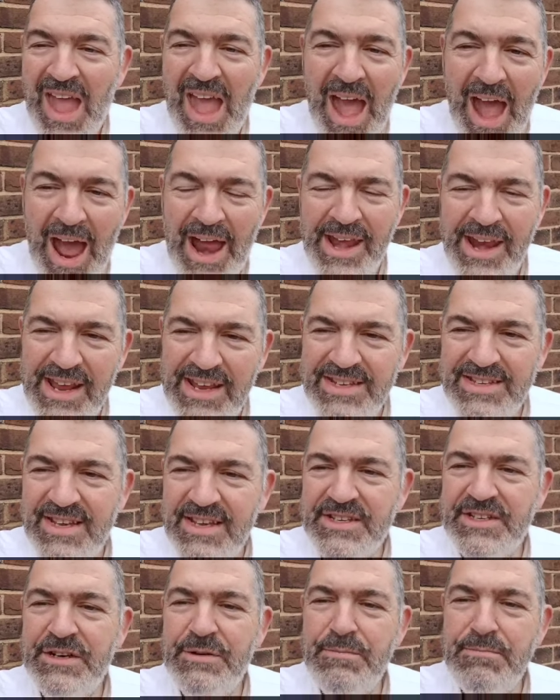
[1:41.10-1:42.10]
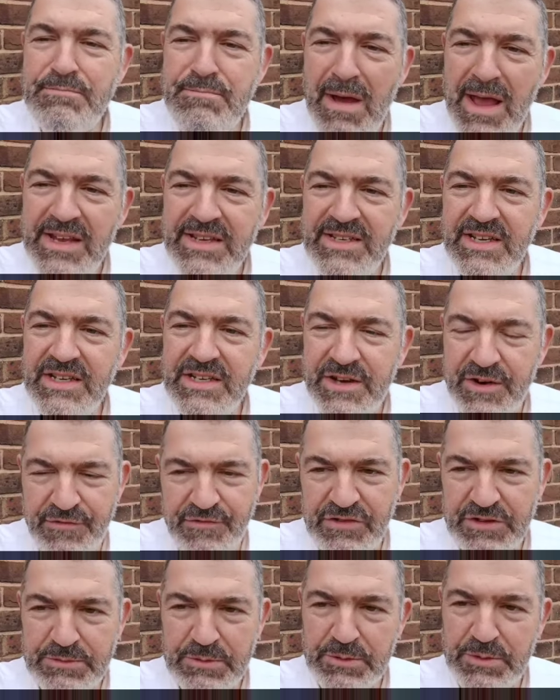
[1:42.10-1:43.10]
And he says an amazing
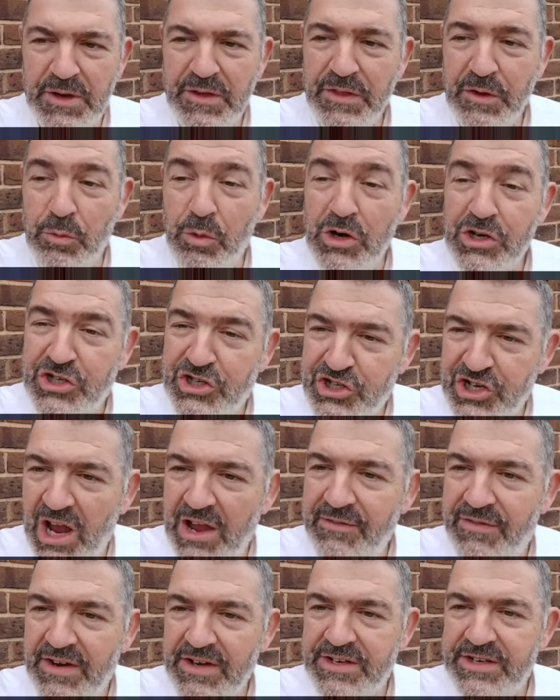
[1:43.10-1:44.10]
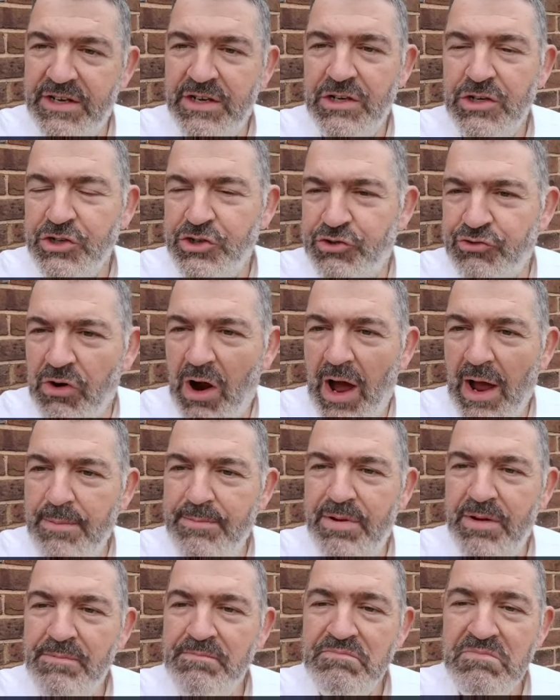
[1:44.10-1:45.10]
difference between the word shevet, tribe,
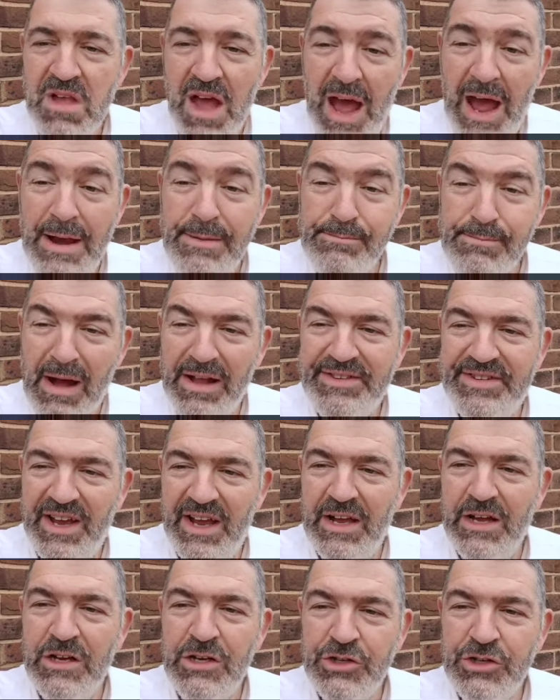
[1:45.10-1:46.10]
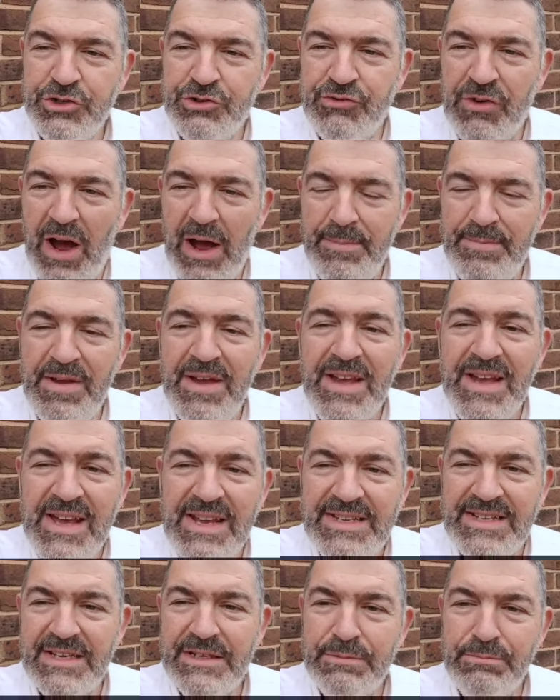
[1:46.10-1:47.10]
and mate, tribe. He
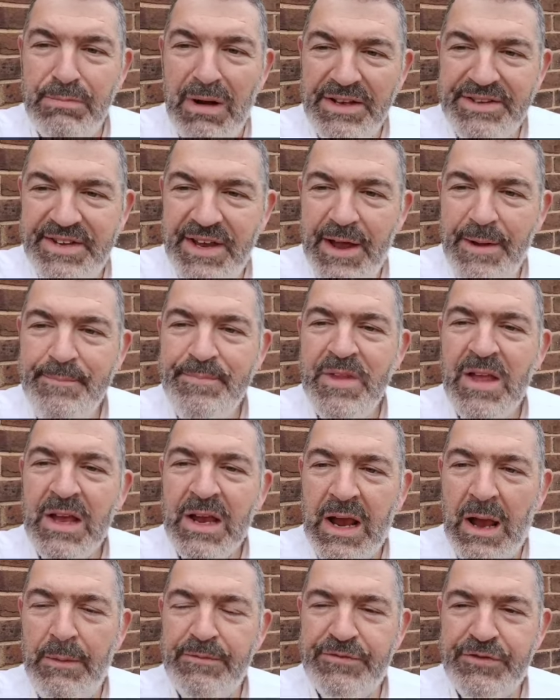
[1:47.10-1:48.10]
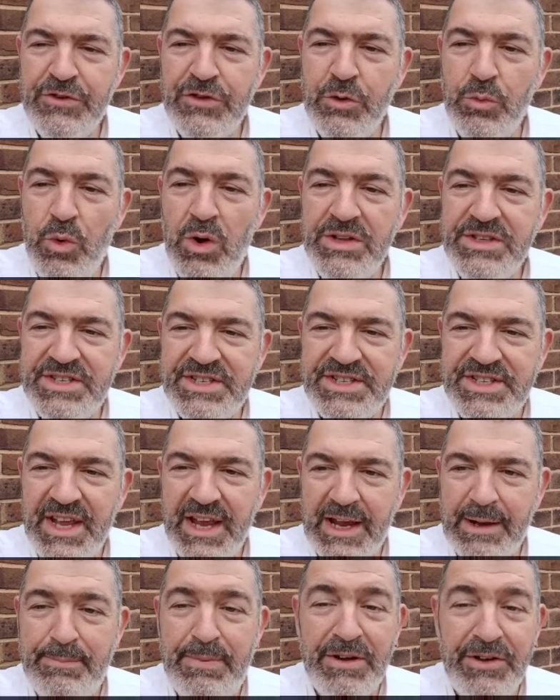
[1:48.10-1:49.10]
says mate comes from the word stick,
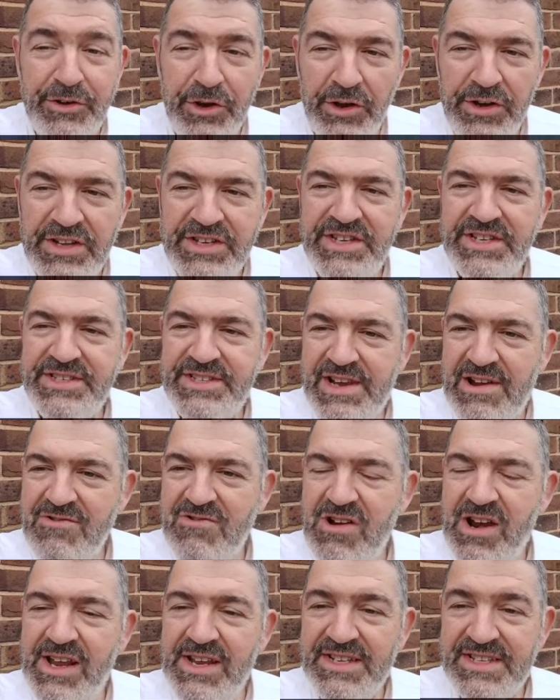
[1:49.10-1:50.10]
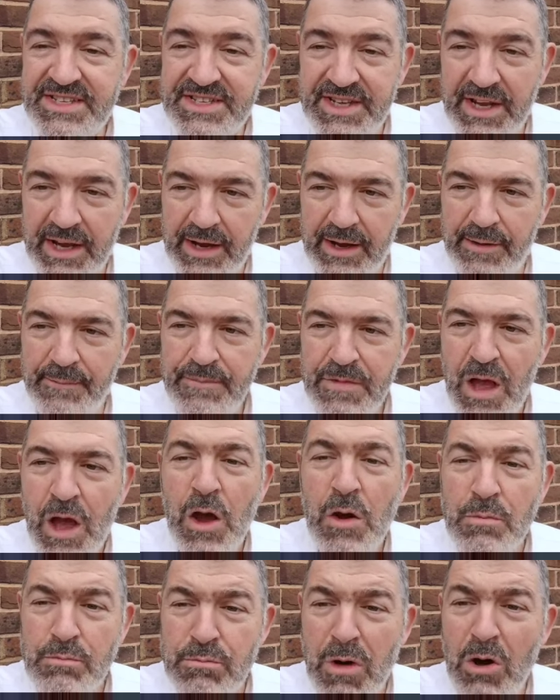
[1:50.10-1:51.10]
but not necessarily a stick.
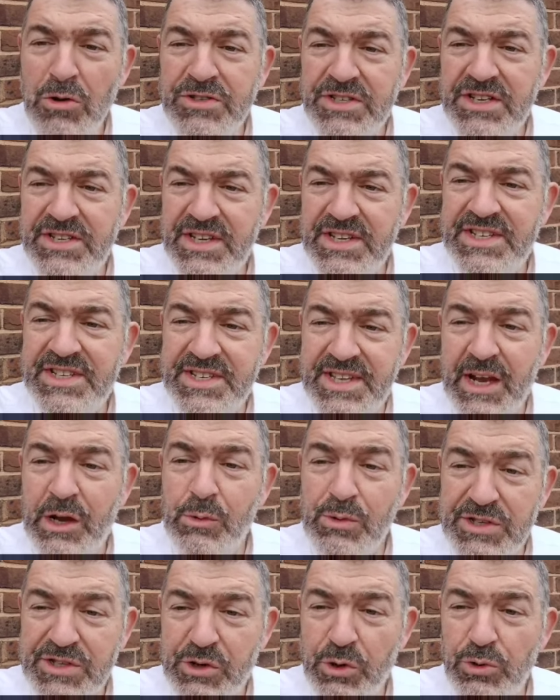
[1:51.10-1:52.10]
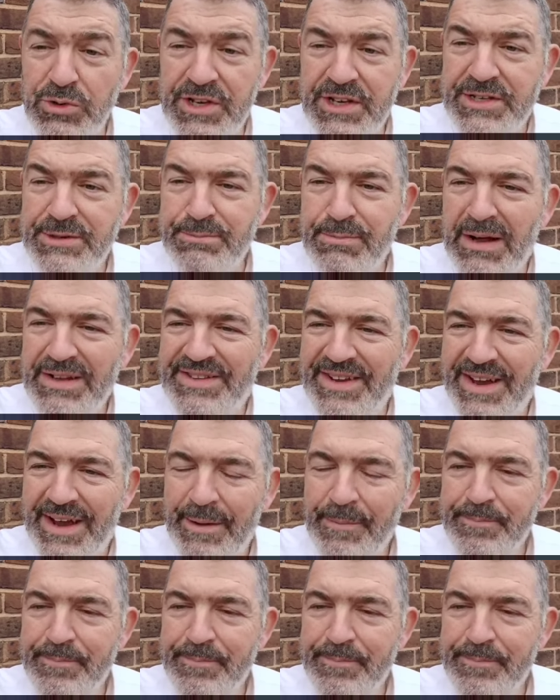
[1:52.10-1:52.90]
Moses' stick was called his mate.